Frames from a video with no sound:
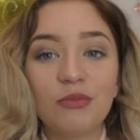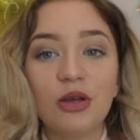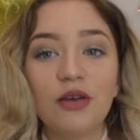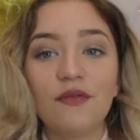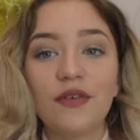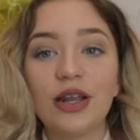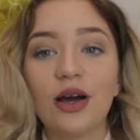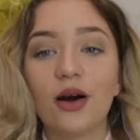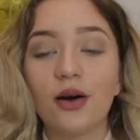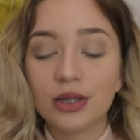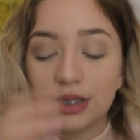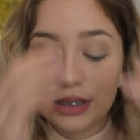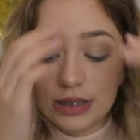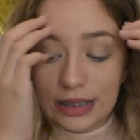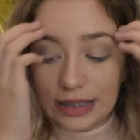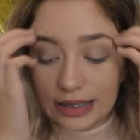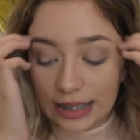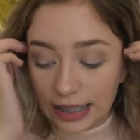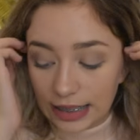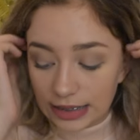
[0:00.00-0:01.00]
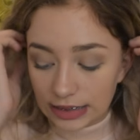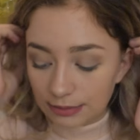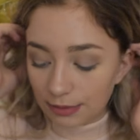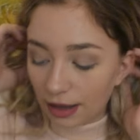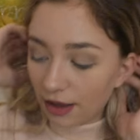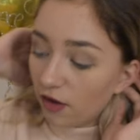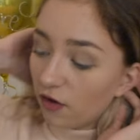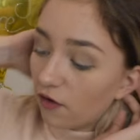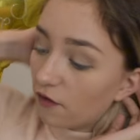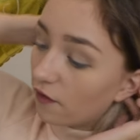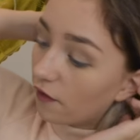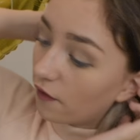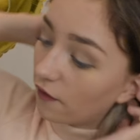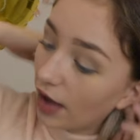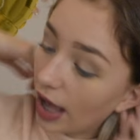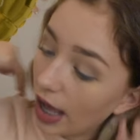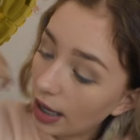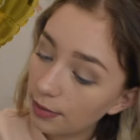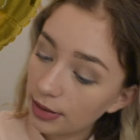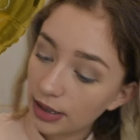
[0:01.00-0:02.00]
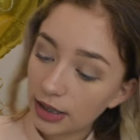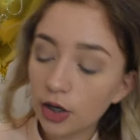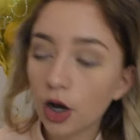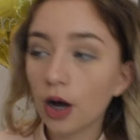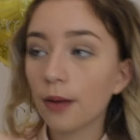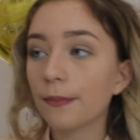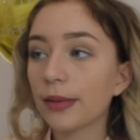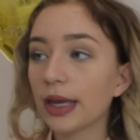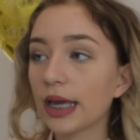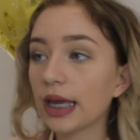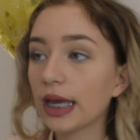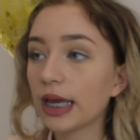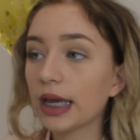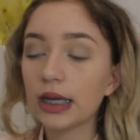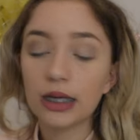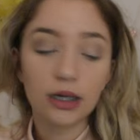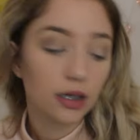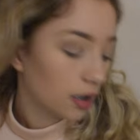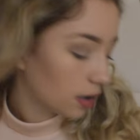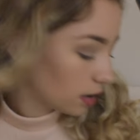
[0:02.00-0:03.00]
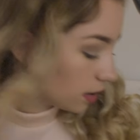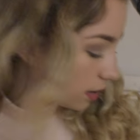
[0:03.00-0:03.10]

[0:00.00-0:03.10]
going to move on to things that my family got me.